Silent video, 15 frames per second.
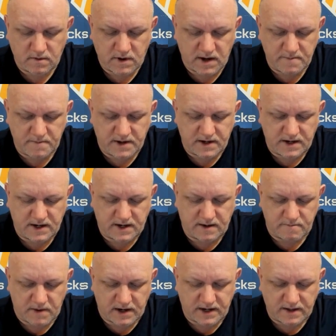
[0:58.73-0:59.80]
right,
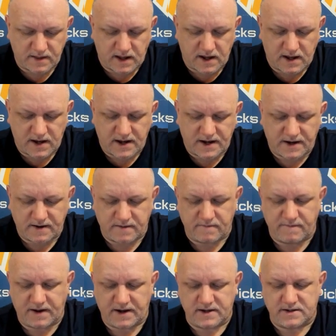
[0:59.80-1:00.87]
Mindy. Money
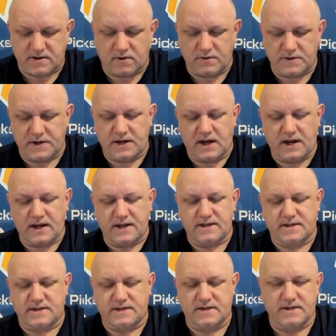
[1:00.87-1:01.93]
line, Vegas Golden
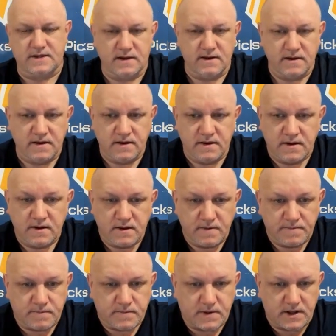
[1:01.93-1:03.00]
Knights
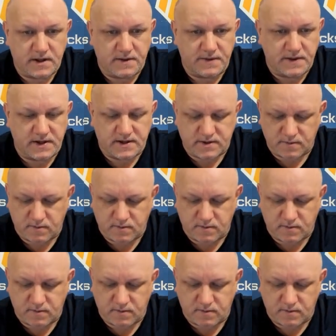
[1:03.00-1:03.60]
in this